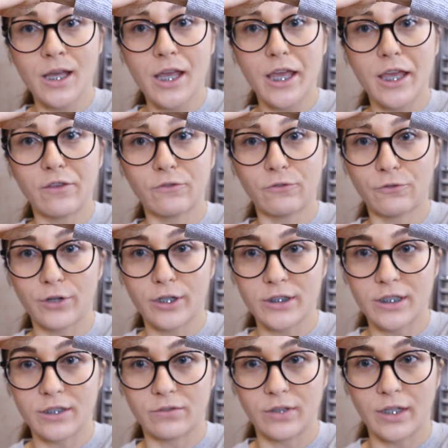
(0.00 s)
in
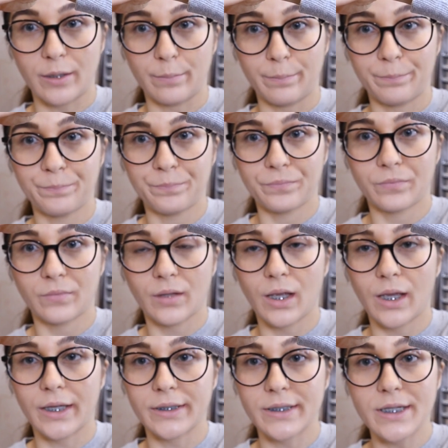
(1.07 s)
front of them,
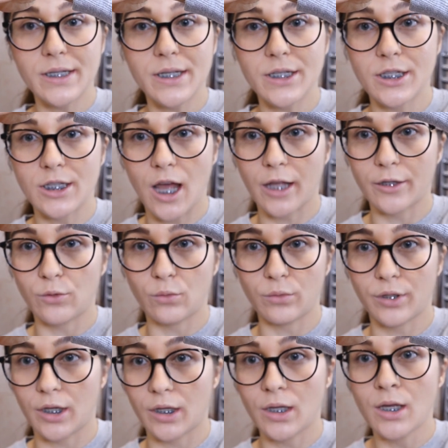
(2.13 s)
and this is not
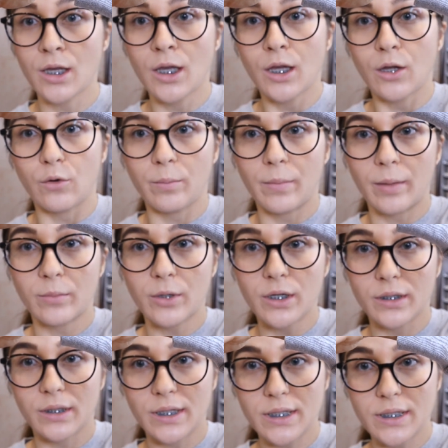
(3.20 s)
okay. Remember,
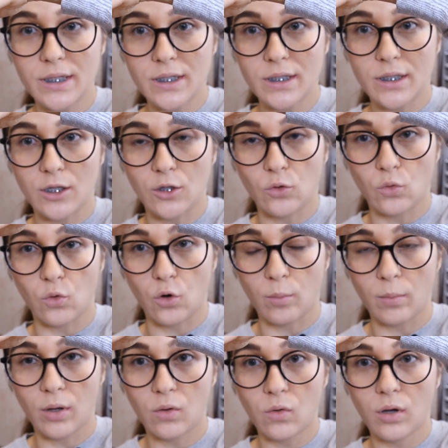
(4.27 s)
this is the
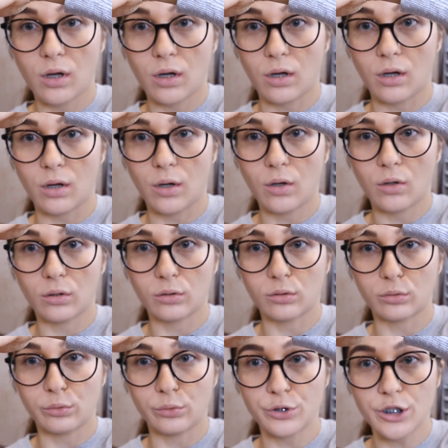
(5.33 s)
normal
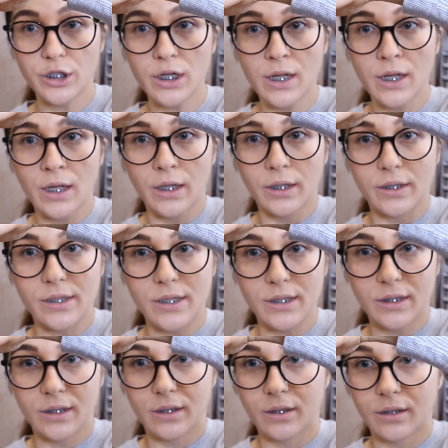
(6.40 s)
occlusion. This is
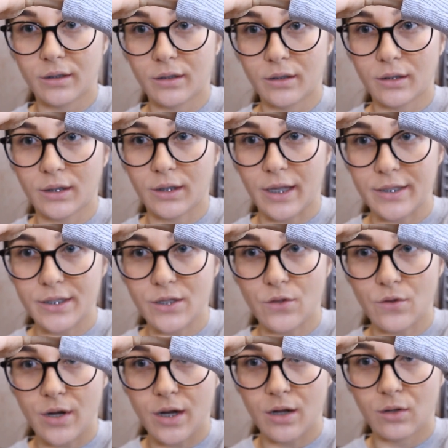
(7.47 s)
class
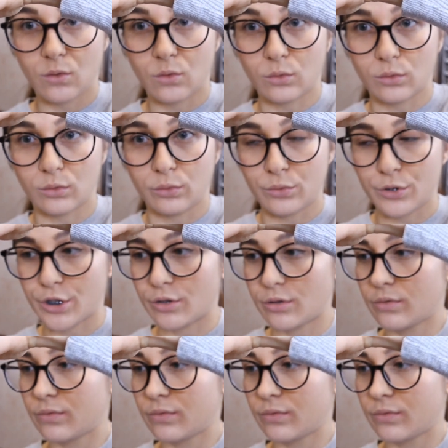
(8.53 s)
3 occlusion.